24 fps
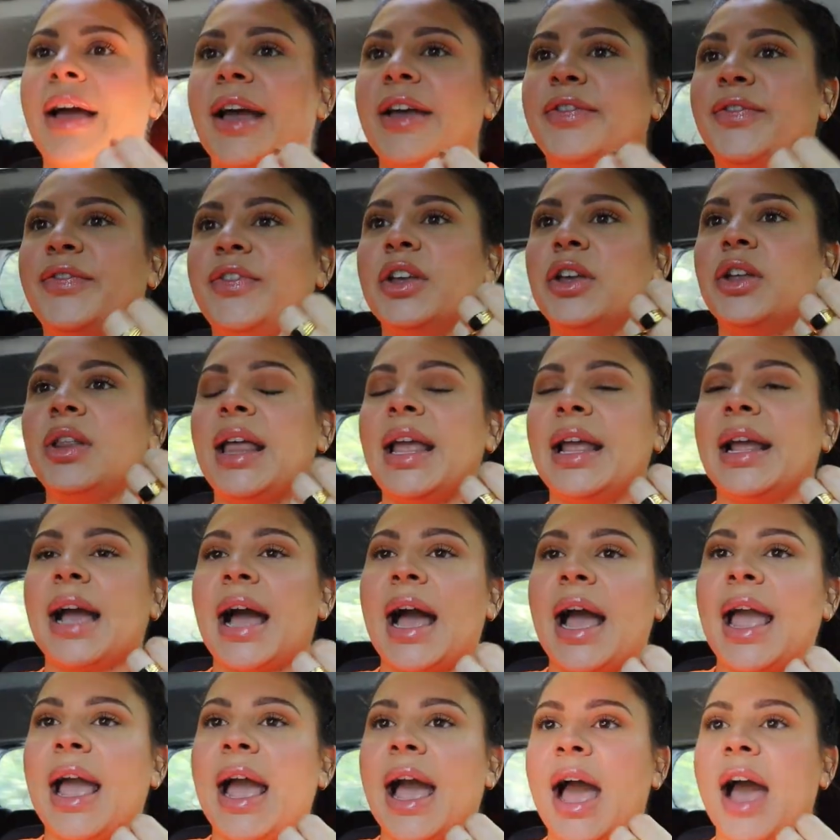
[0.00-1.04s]
I feel like
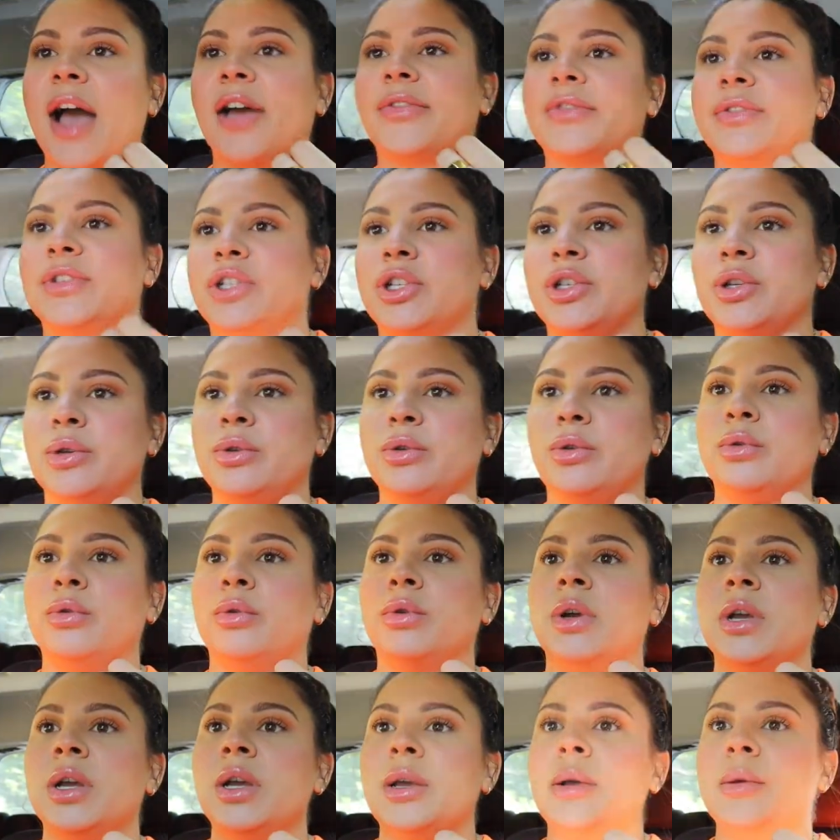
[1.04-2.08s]
I have to
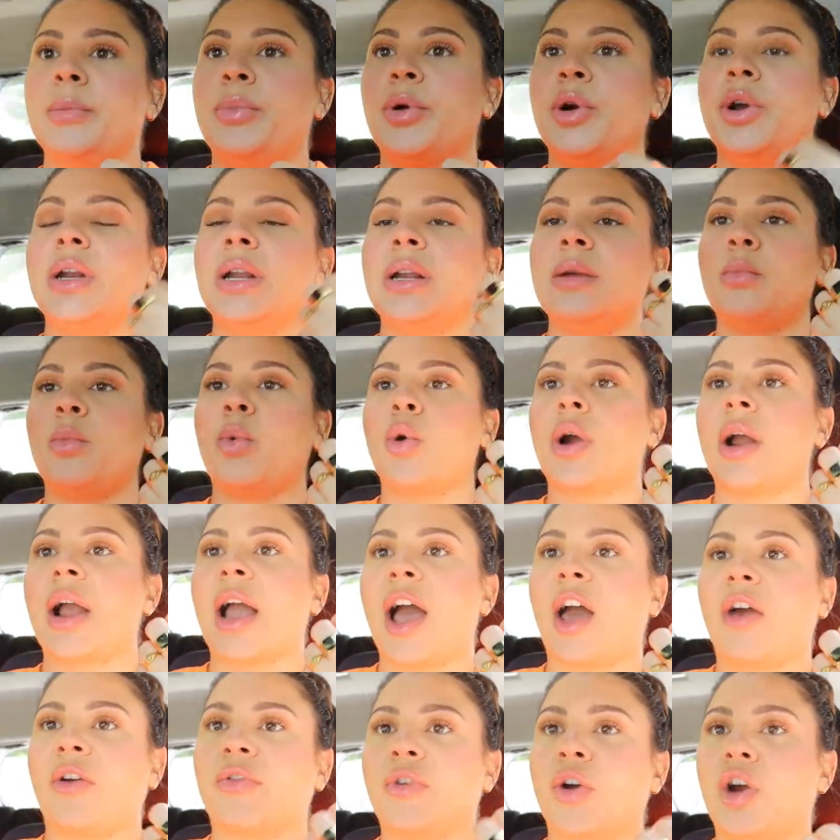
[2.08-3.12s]
put in more
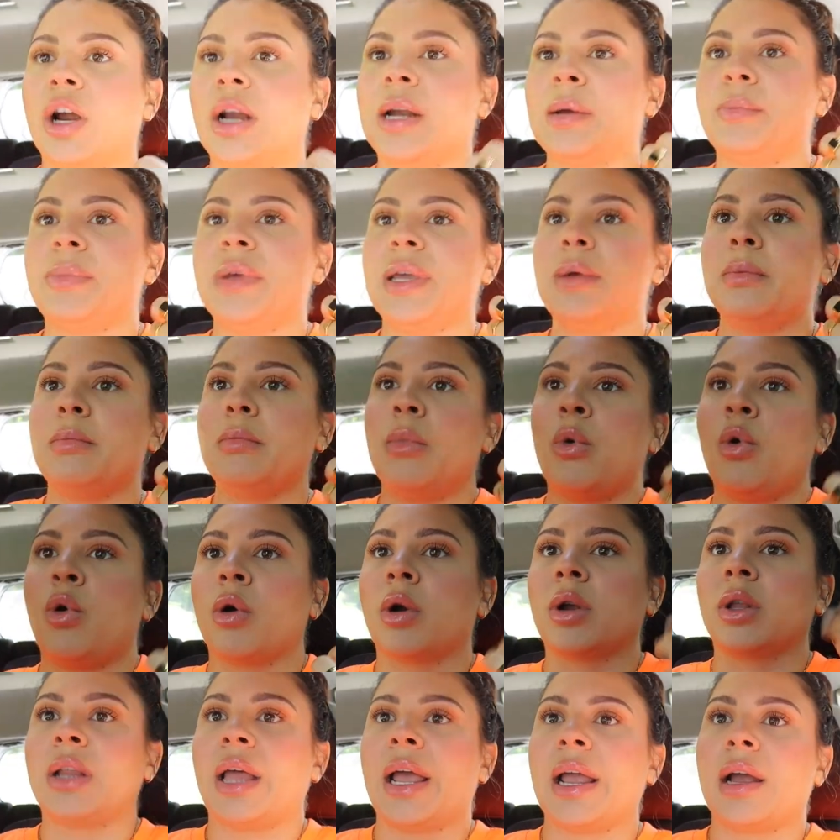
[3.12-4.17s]
effort and be
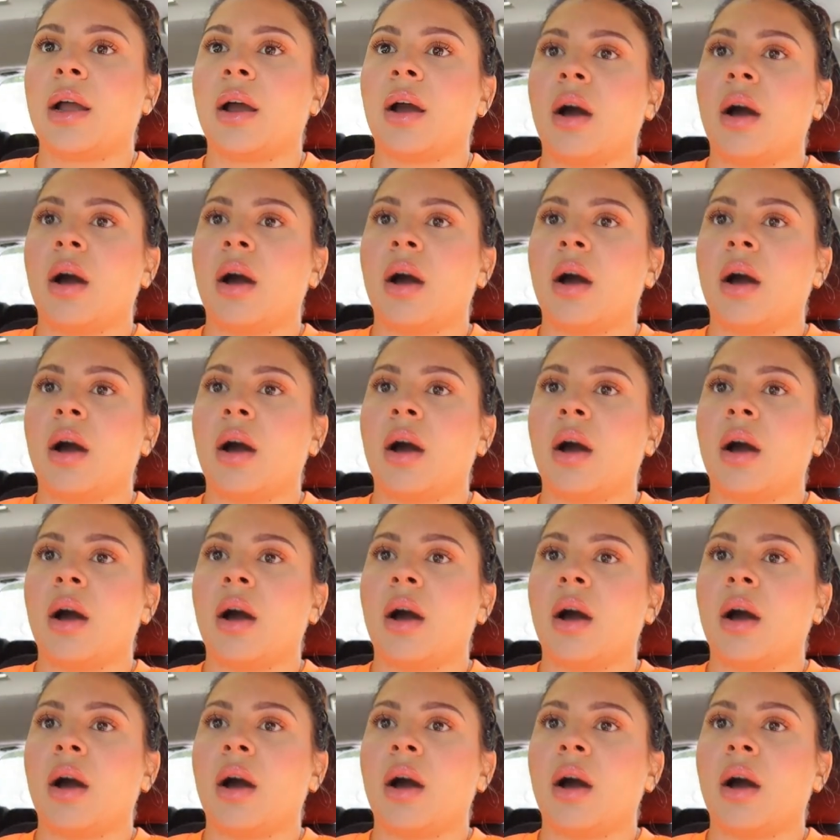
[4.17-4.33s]
more like